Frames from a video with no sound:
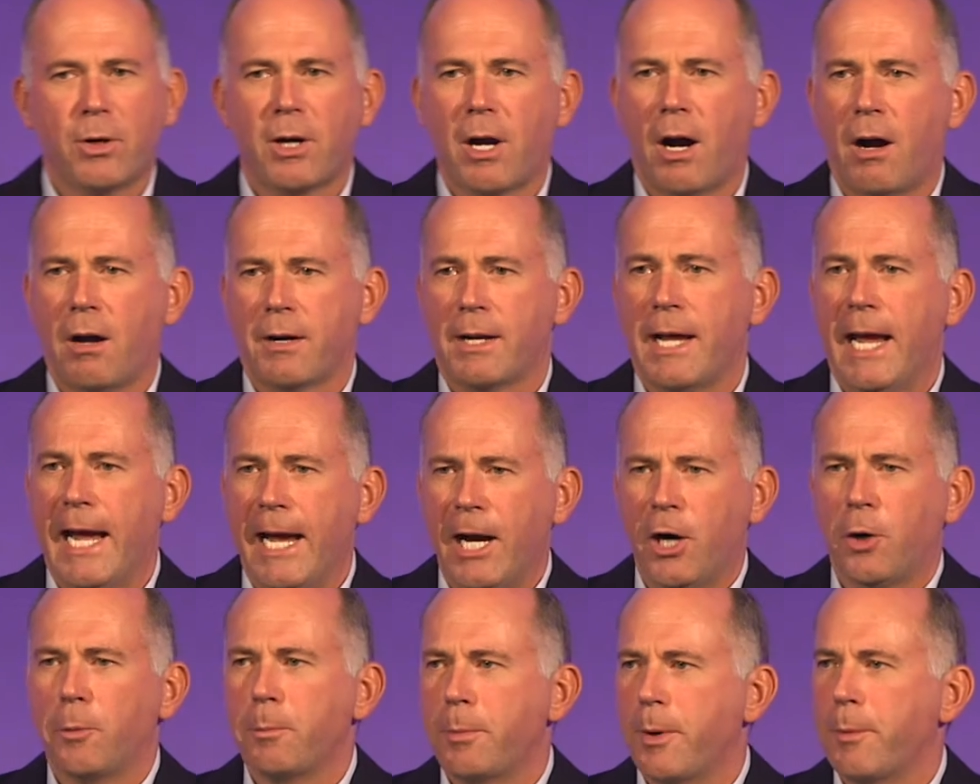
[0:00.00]
can't
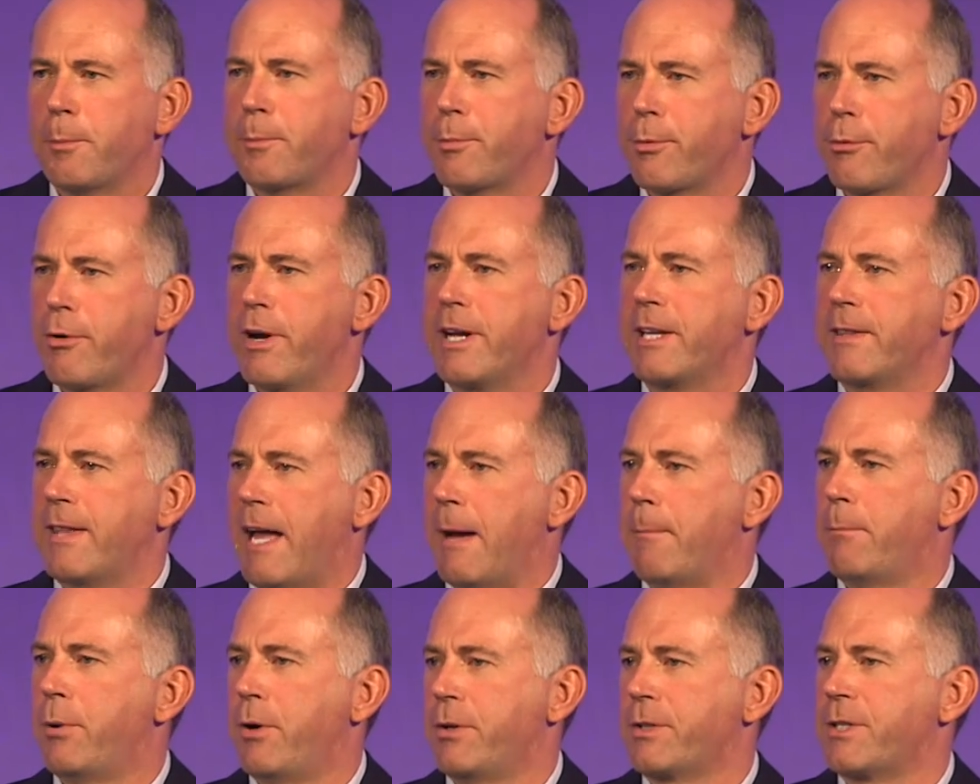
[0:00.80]
help but bring
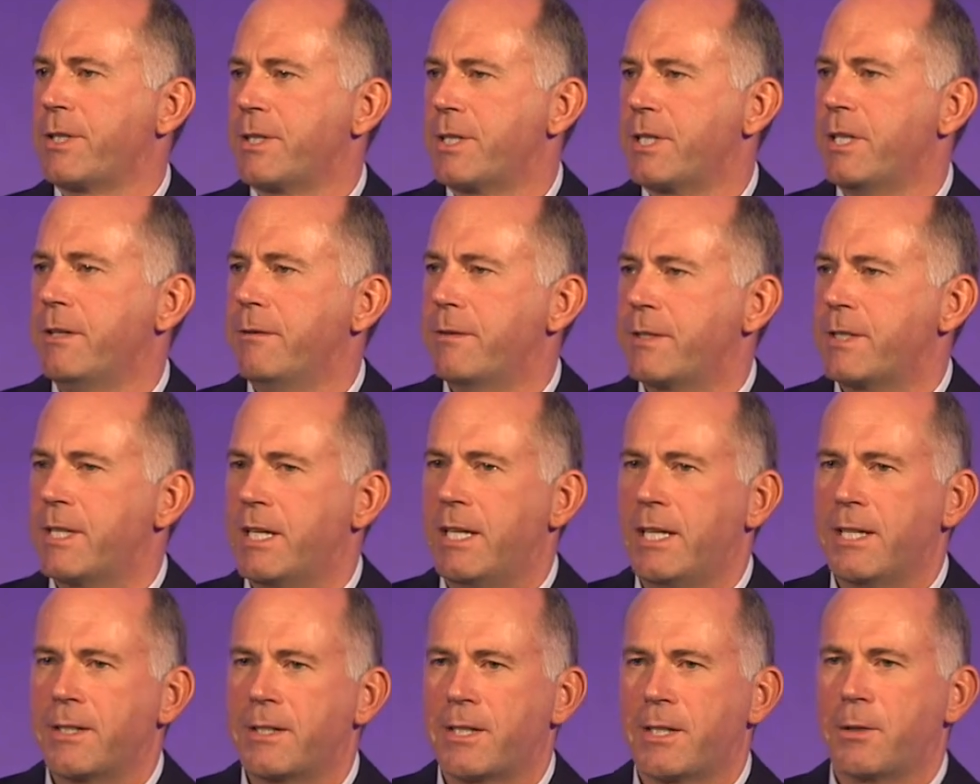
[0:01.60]
that
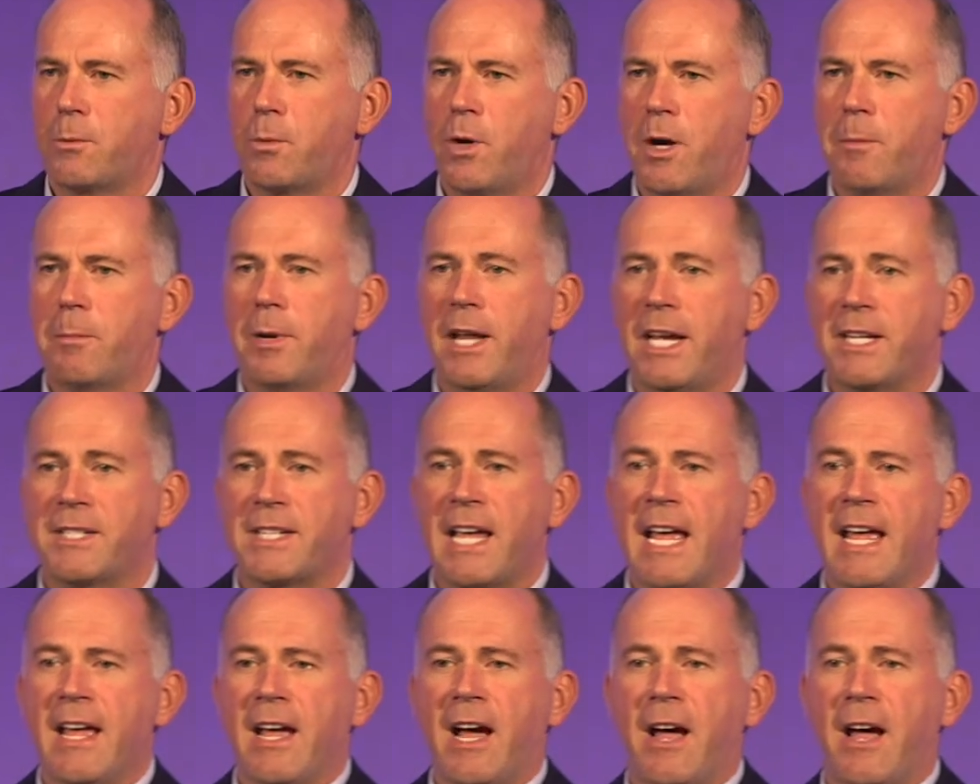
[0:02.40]
positivity into the workplace